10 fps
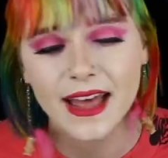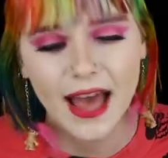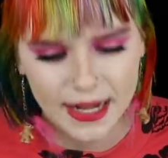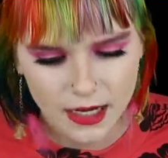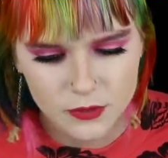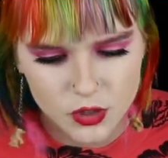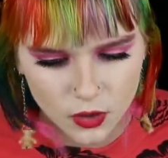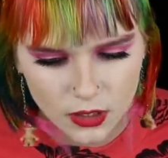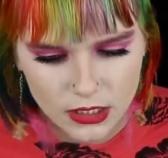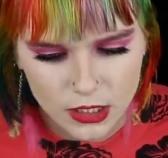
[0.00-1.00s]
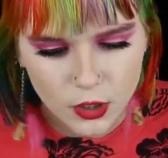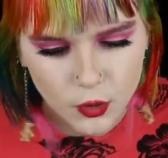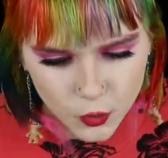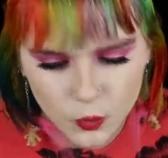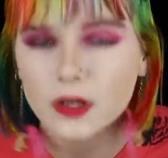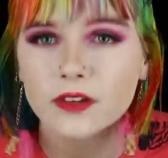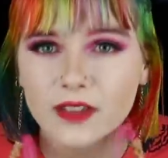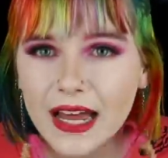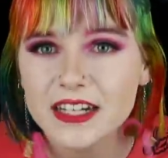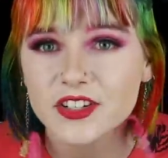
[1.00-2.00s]
and I'm sure you would have
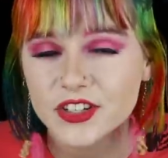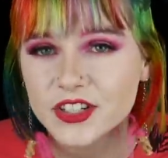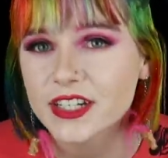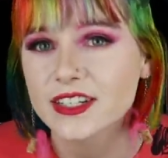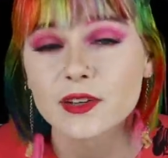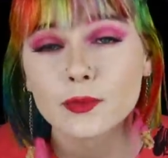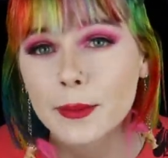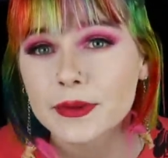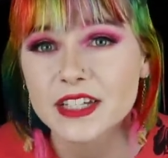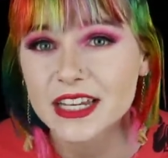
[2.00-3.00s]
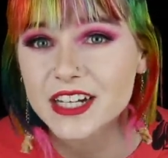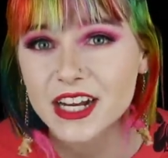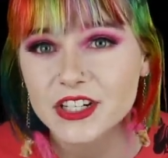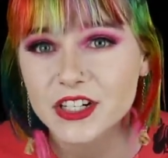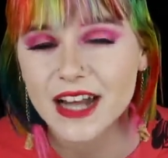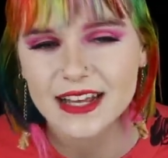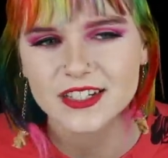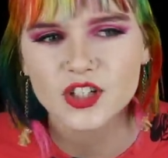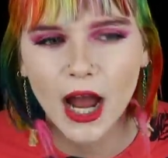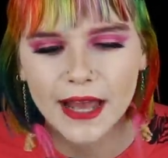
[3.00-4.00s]
liked to see some representation as a
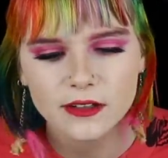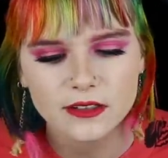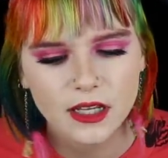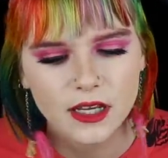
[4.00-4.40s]
child.